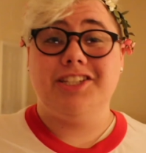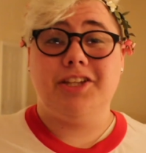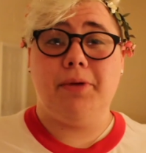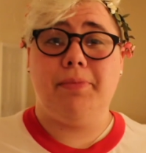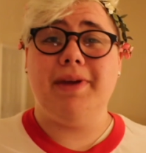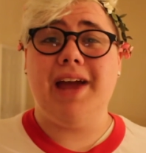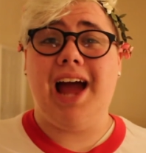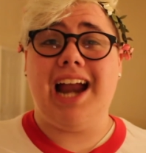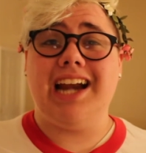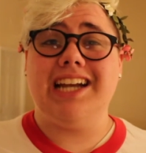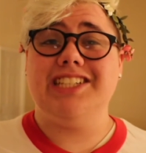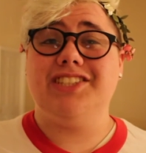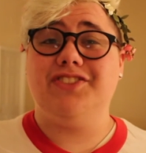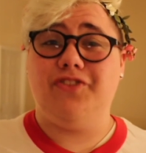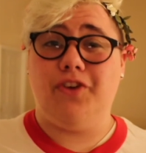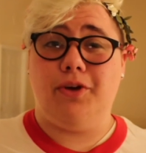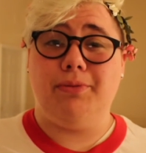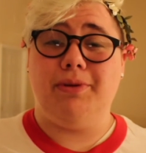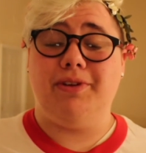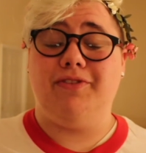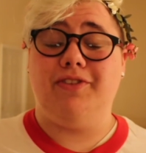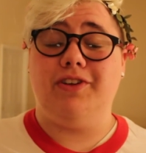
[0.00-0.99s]
To be honest,
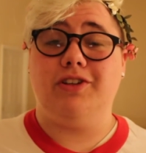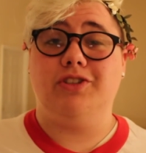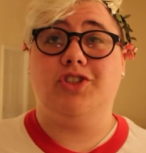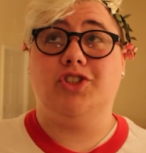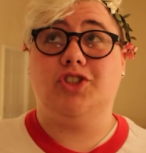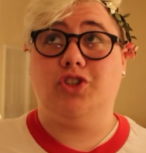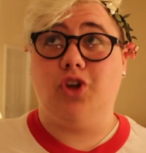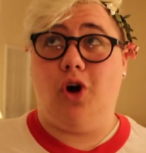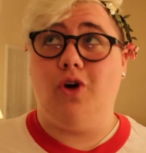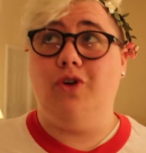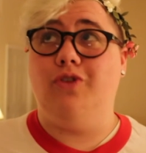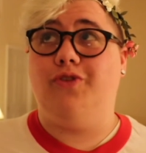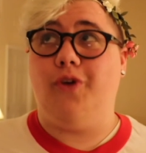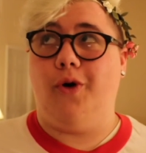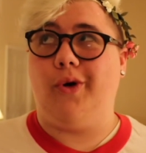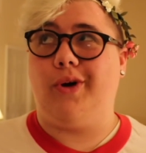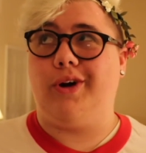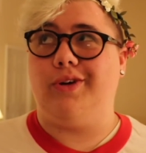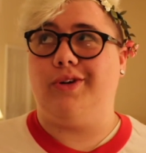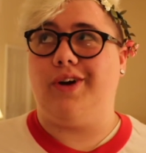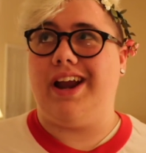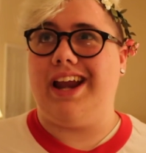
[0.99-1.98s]
filming feels so
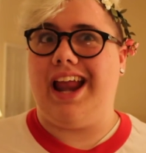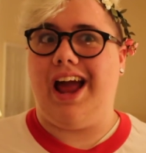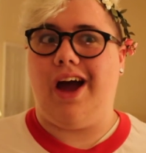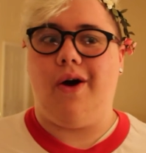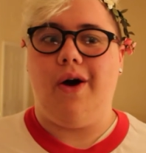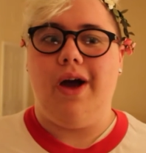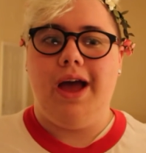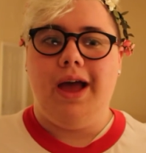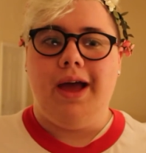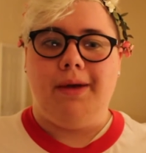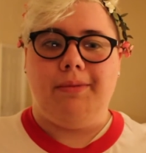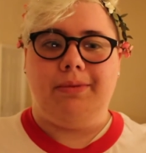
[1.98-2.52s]
foreign right now